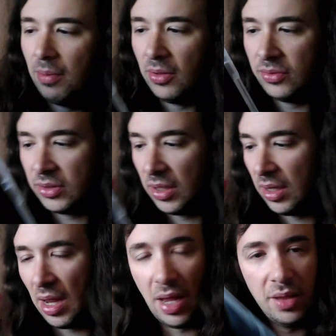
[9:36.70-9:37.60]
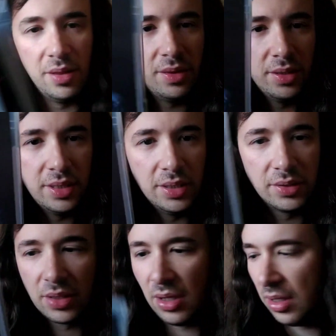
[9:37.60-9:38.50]
poster and the
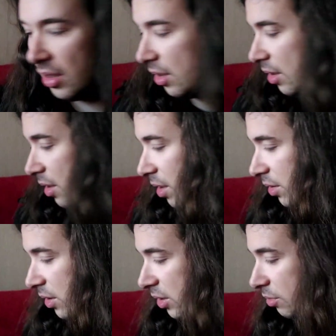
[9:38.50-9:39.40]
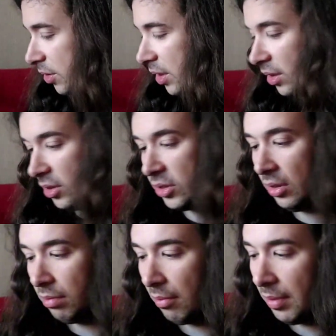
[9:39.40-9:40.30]
disc. This was in the
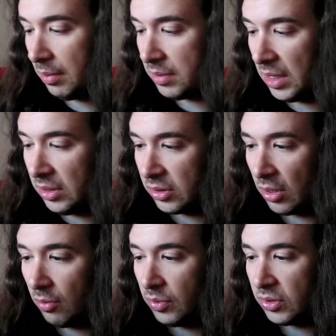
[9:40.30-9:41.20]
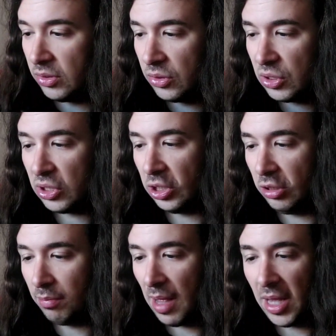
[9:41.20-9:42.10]
2 for 15, so it wasn't
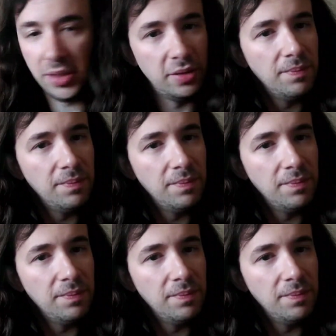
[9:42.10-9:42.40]
too bad.